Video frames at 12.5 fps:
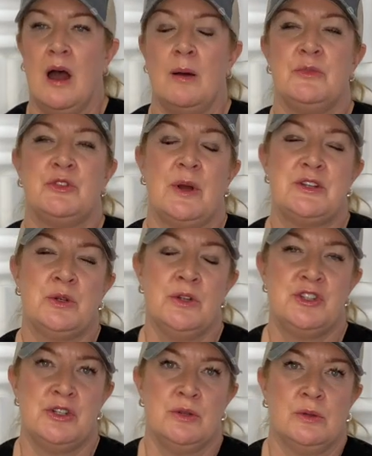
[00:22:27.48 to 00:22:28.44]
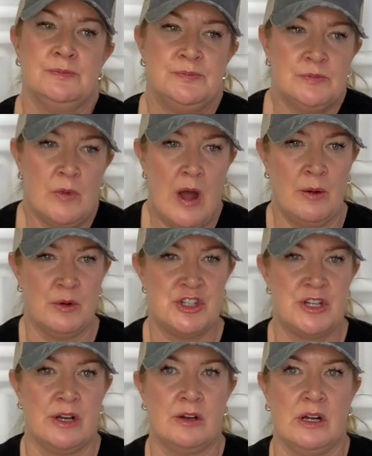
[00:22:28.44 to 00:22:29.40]
So I told you I would
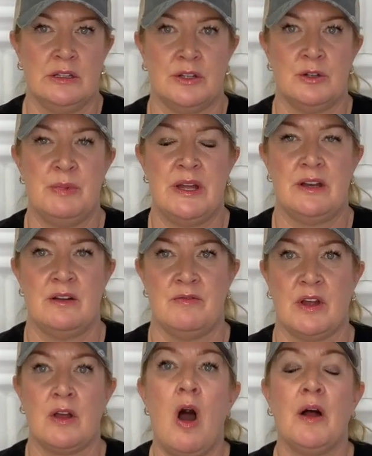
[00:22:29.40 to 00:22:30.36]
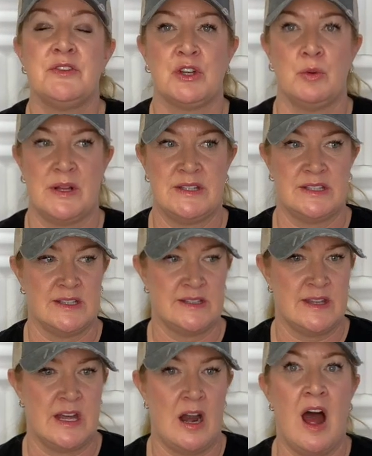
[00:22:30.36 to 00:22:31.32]
share a little bit of the consequences
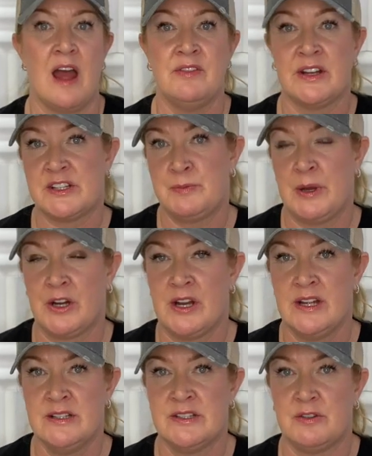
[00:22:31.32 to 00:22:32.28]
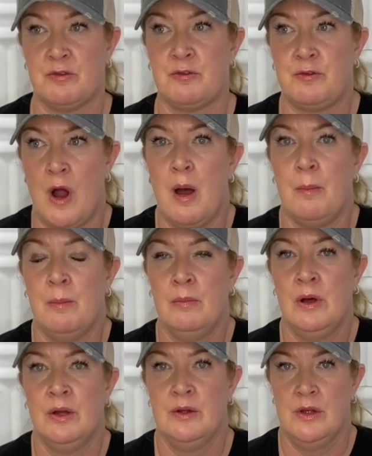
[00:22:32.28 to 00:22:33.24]
that I've experienced from
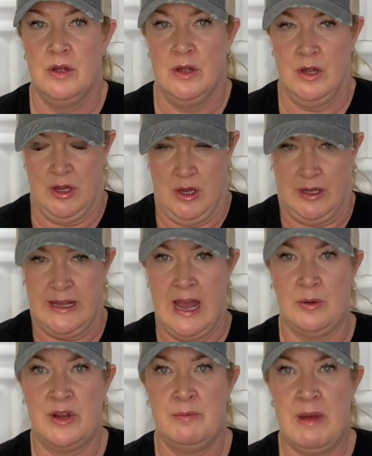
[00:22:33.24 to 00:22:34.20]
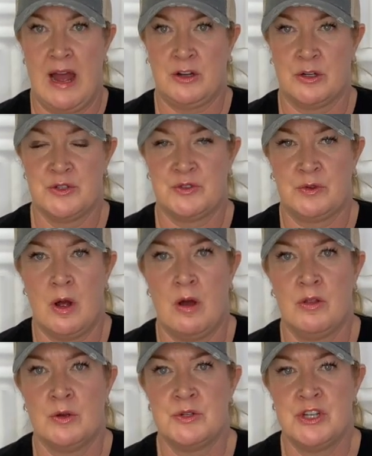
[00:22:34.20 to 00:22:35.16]
counting macros for all
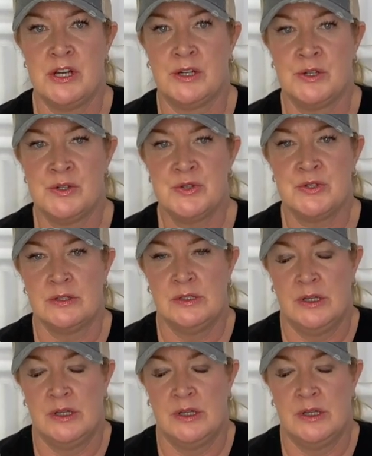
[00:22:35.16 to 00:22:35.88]
those years.